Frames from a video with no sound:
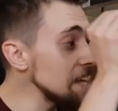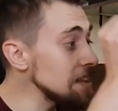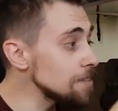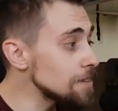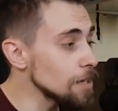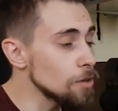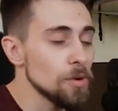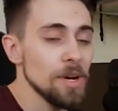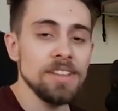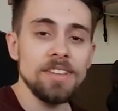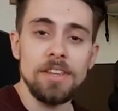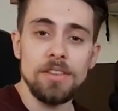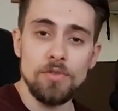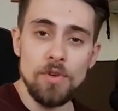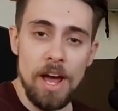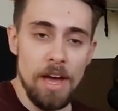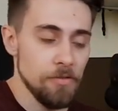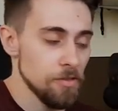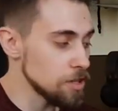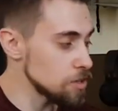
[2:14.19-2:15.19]
integrated
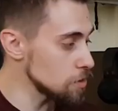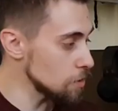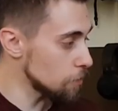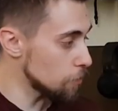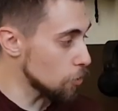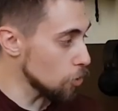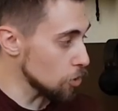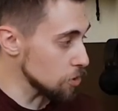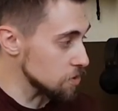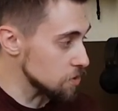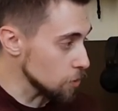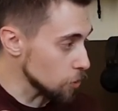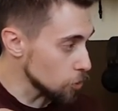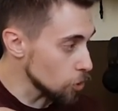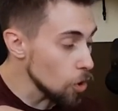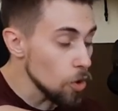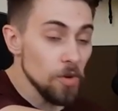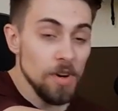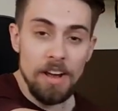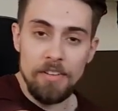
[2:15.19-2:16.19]
graphics, of course, so
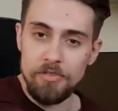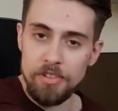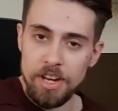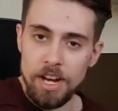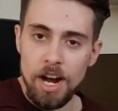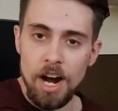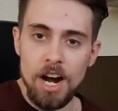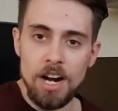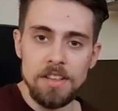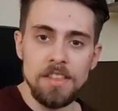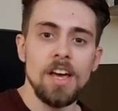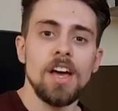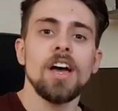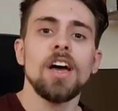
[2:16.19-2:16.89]
no graphic card,